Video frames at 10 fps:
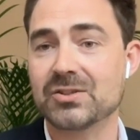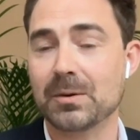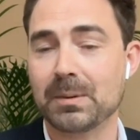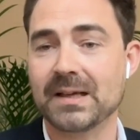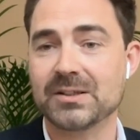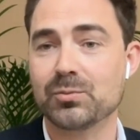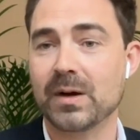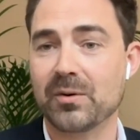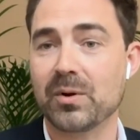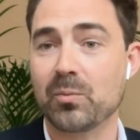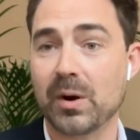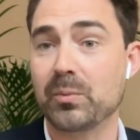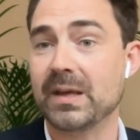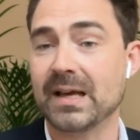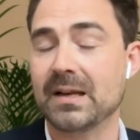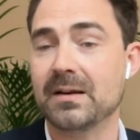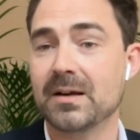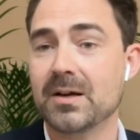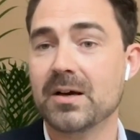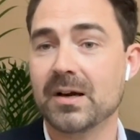a place where we can
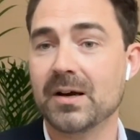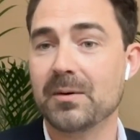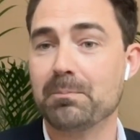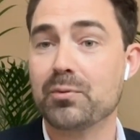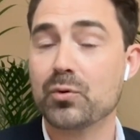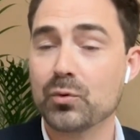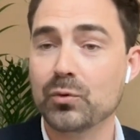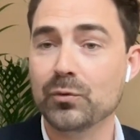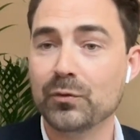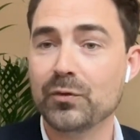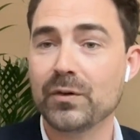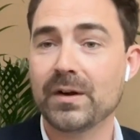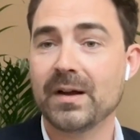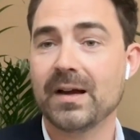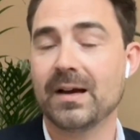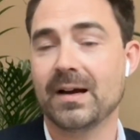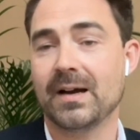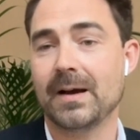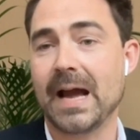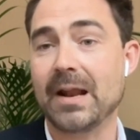prove
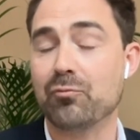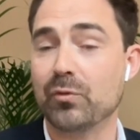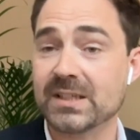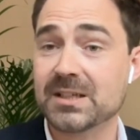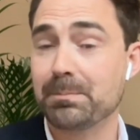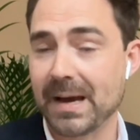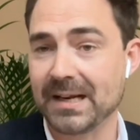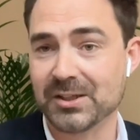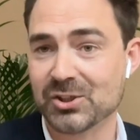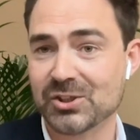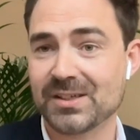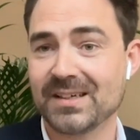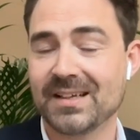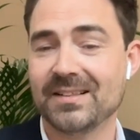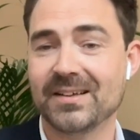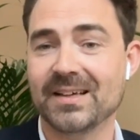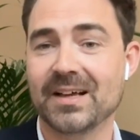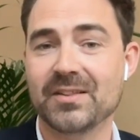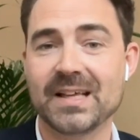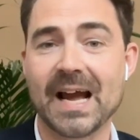and risk manage
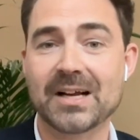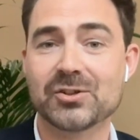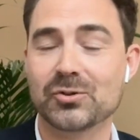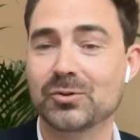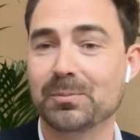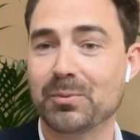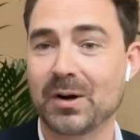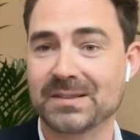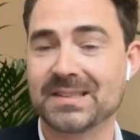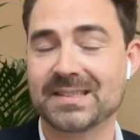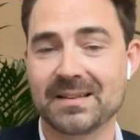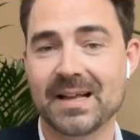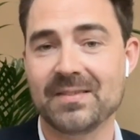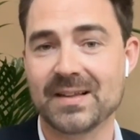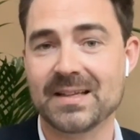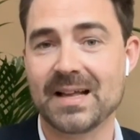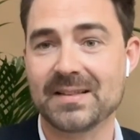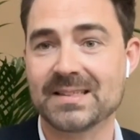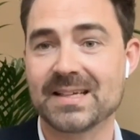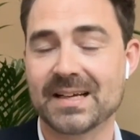the actual process and
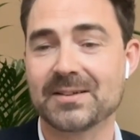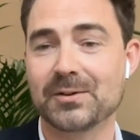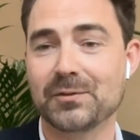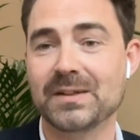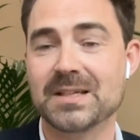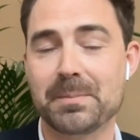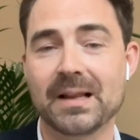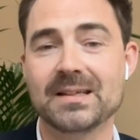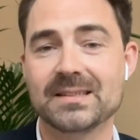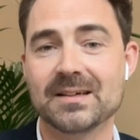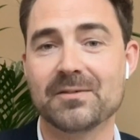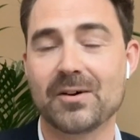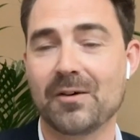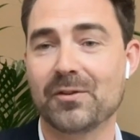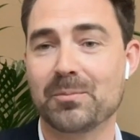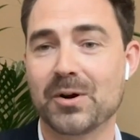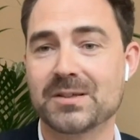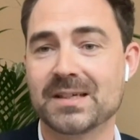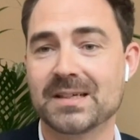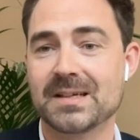the technical feasibility of the
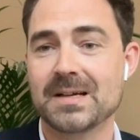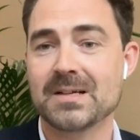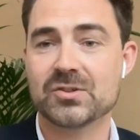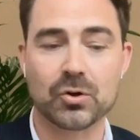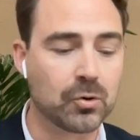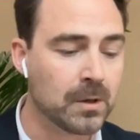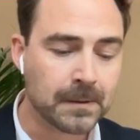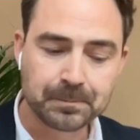project. So